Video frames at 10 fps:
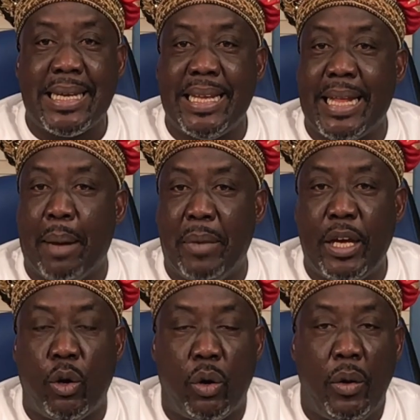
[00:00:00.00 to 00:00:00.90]
that is
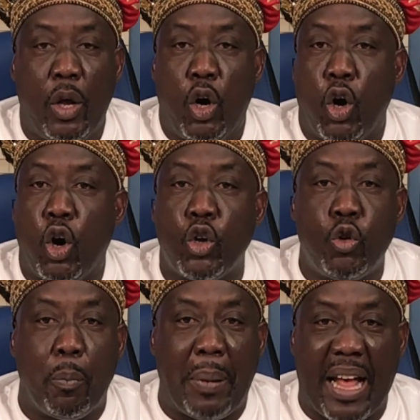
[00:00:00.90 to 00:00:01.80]
in the middle
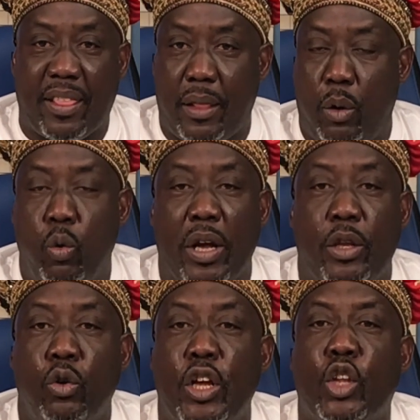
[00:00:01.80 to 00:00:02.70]
of your path,
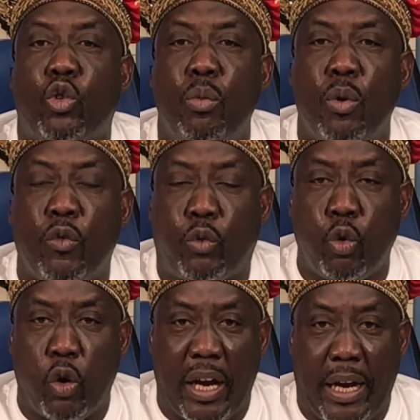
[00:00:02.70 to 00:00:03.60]
when you need
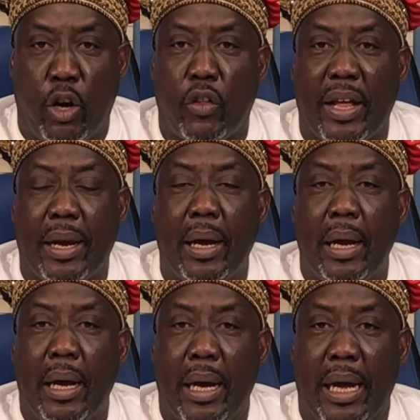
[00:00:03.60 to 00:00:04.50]
to move to
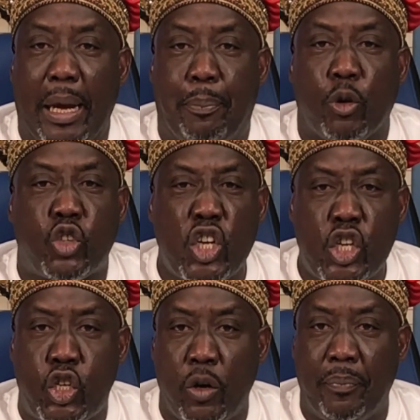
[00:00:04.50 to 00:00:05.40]
another
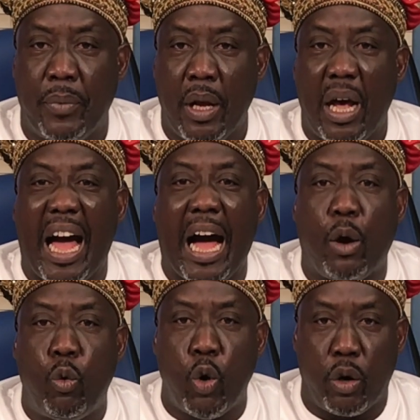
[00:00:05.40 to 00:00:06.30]
position
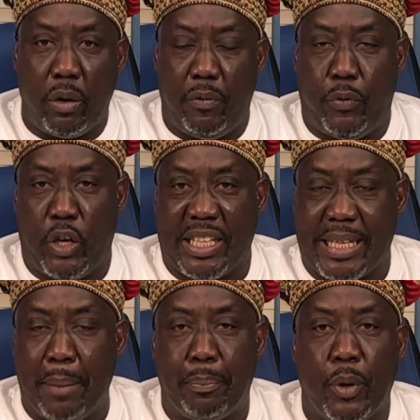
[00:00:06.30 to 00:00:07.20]
at work,
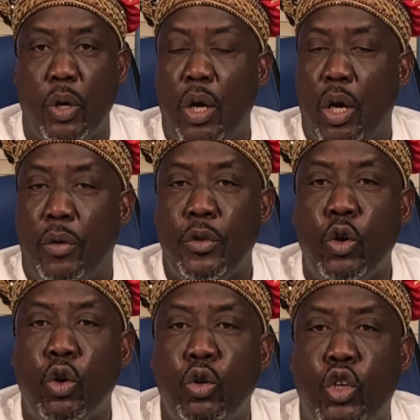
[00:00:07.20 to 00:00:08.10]
for example.
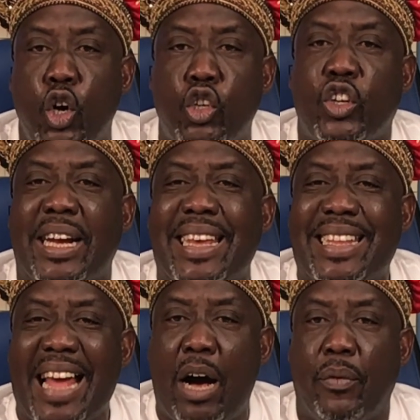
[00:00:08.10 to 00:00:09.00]
You
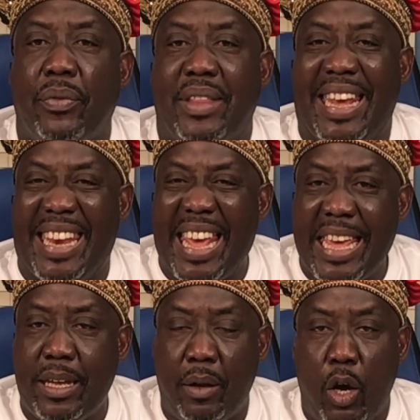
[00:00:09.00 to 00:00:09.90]
just write down
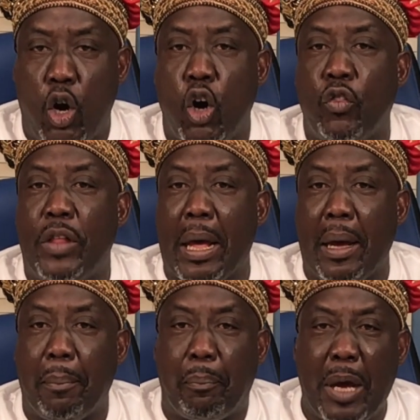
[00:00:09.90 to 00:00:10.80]
the name
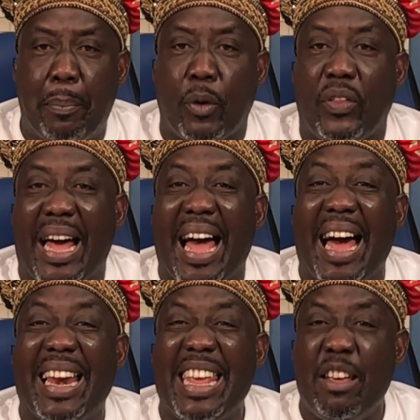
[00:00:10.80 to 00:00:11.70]
of the
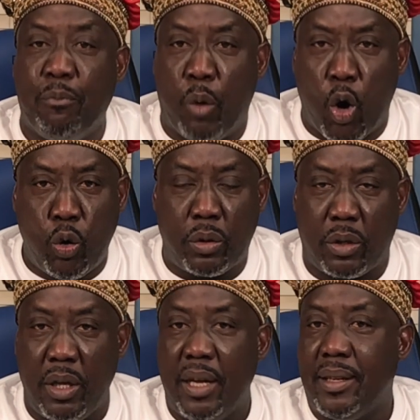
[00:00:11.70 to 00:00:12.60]
people that are
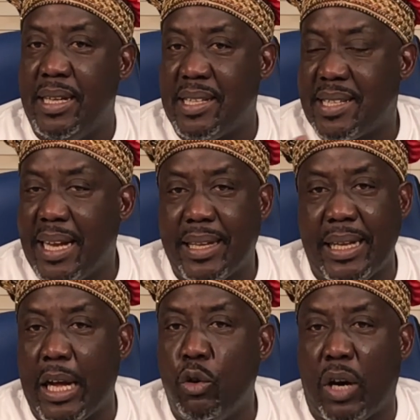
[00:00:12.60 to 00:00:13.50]
involved.
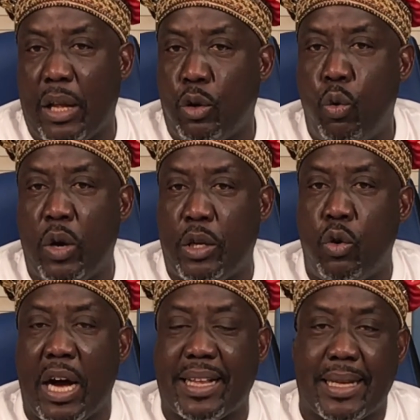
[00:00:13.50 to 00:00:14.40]
This is something that you
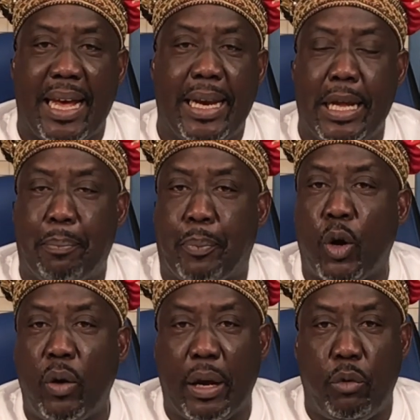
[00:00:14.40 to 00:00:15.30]
can do when you have
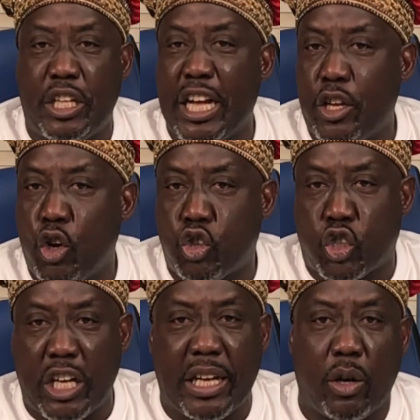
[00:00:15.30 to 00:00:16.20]
any problem with
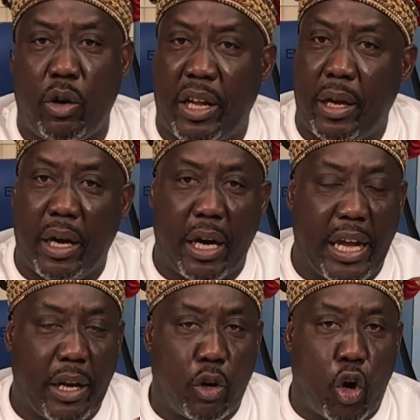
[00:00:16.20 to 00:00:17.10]
the justice
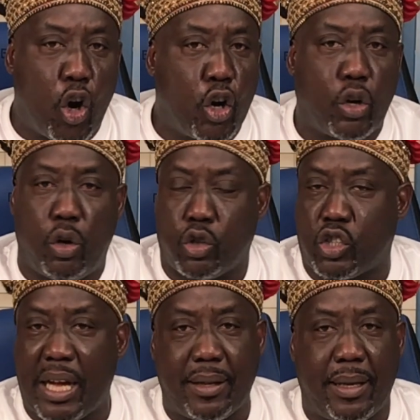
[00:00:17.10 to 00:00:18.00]
in
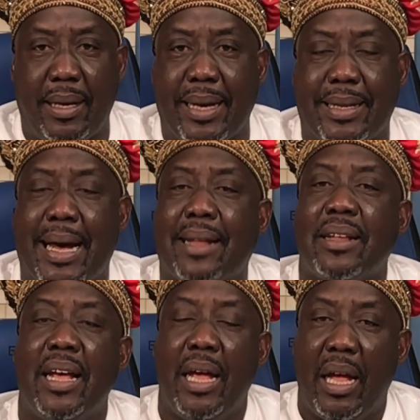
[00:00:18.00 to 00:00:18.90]
court or something
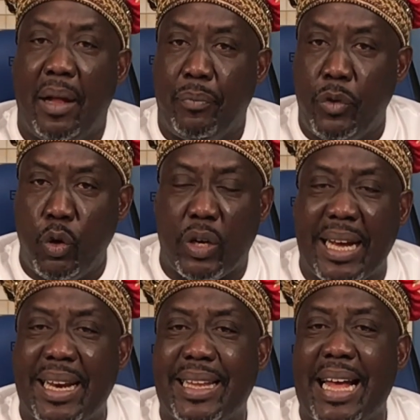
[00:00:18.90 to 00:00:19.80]
like that.
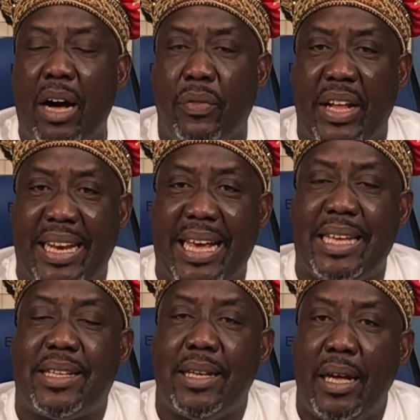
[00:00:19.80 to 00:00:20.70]
You write it
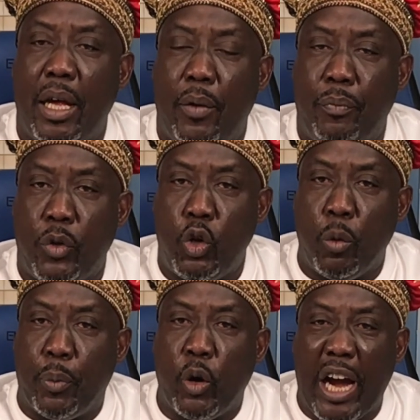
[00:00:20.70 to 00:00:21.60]
down, the name,
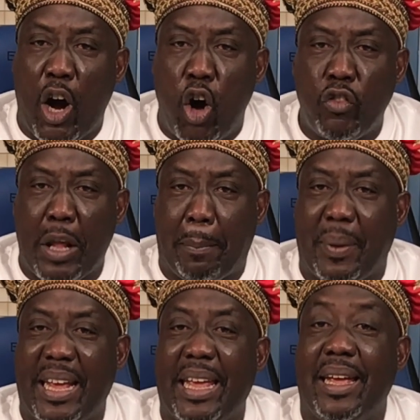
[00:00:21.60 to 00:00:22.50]
you put it
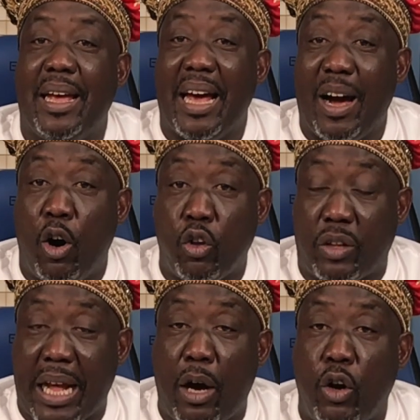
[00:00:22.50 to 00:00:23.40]
on the plate.
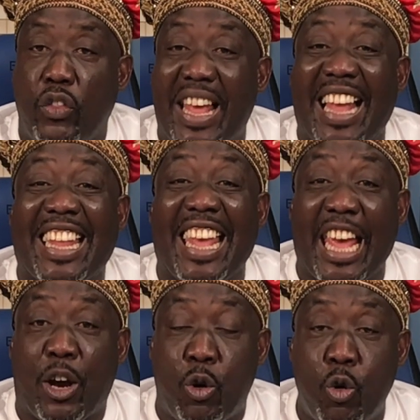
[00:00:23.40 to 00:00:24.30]
On top of
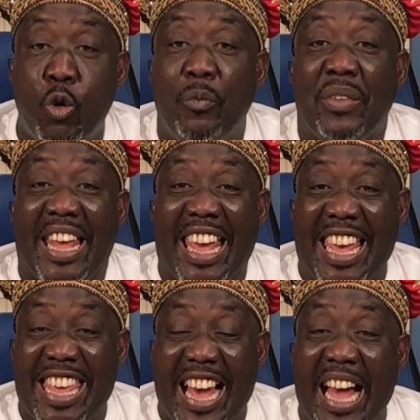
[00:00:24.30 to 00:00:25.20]
that,
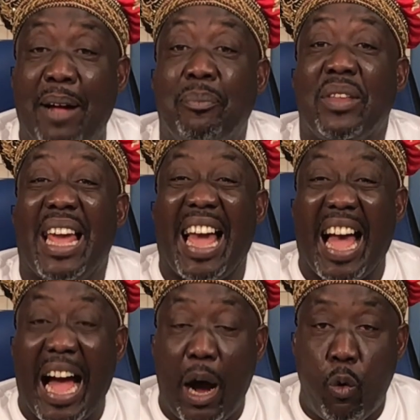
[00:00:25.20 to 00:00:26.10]
eku, ella,
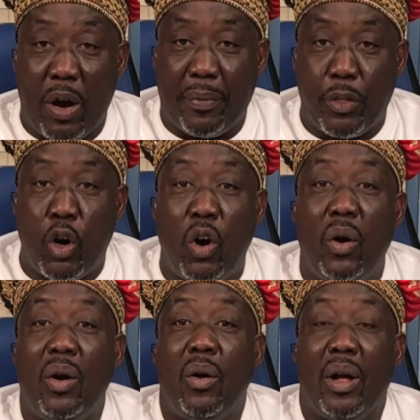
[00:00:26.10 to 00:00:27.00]

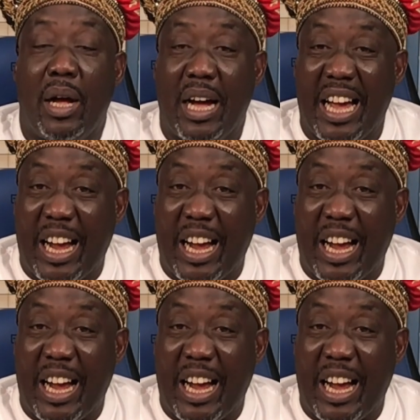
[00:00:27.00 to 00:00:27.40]
aguado,